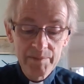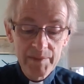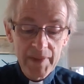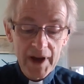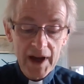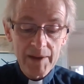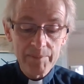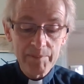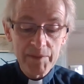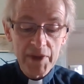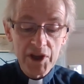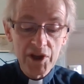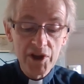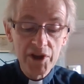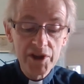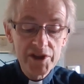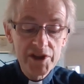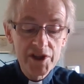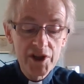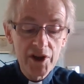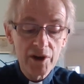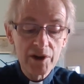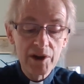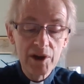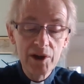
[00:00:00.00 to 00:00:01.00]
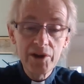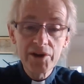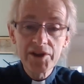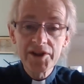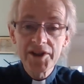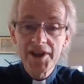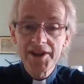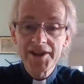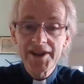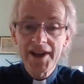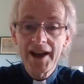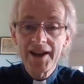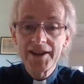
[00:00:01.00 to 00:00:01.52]
But because God
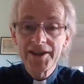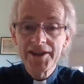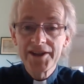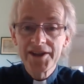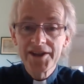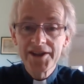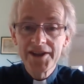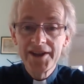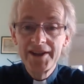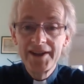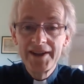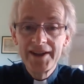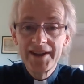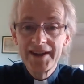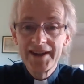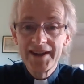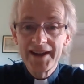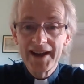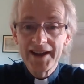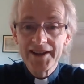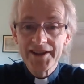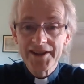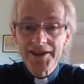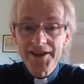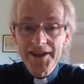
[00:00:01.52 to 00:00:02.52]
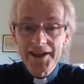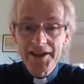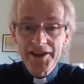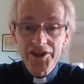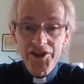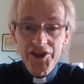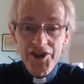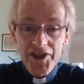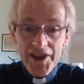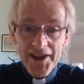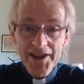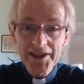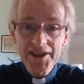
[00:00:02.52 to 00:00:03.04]
looks at us and sees
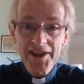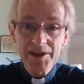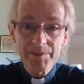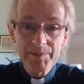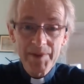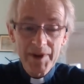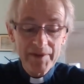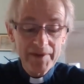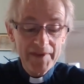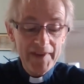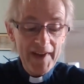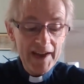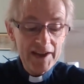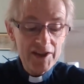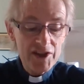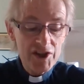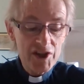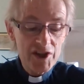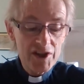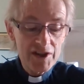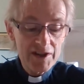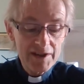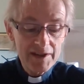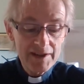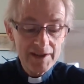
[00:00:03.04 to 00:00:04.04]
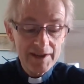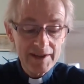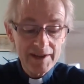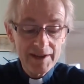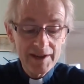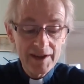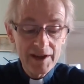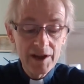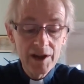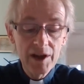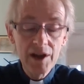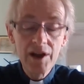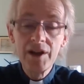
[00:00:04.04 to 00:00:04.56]
Jesus' perfection,
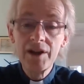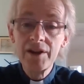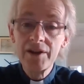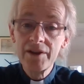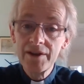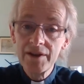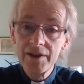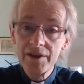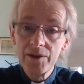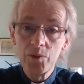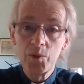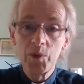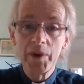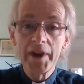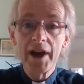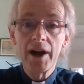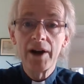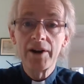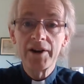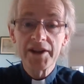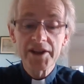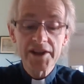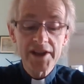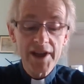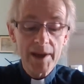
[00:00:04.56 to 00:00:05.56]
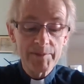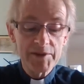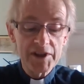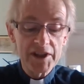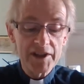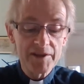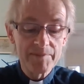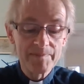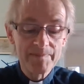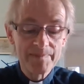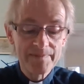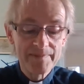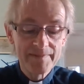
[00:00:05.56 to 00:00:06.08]
we are
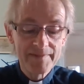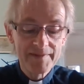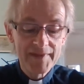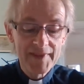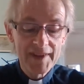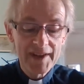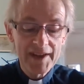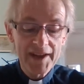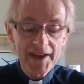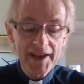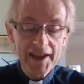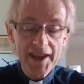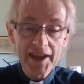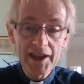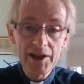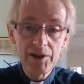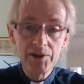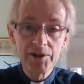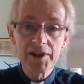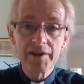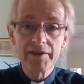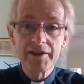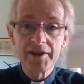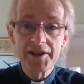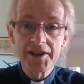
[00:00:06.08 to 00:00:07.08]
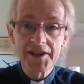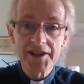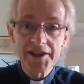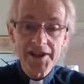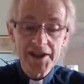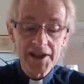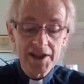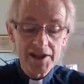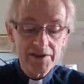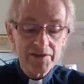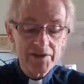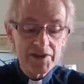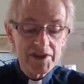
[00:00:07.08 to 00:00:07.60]
accepted, healed of the
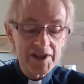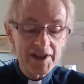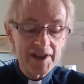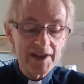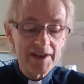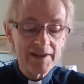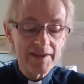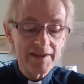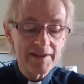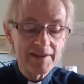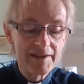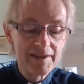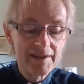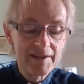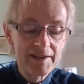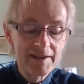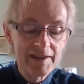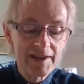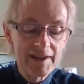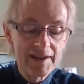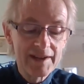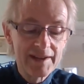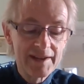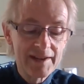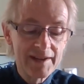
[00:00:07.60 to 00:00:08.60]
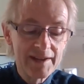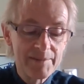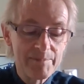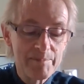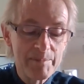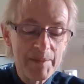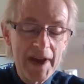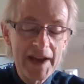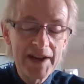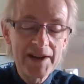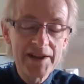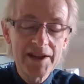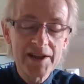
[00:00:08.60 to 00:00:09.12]
disease of sin,
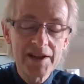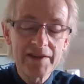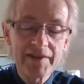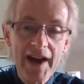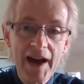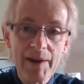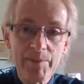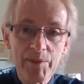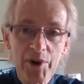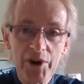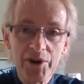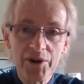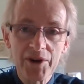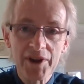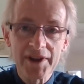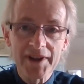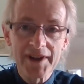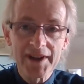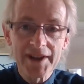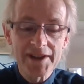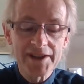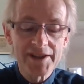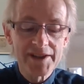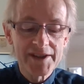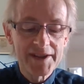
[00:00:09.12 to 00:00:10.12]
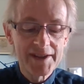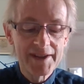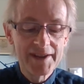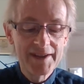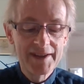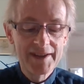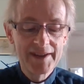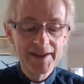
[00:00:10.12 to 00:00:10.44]
mended of our brokenness,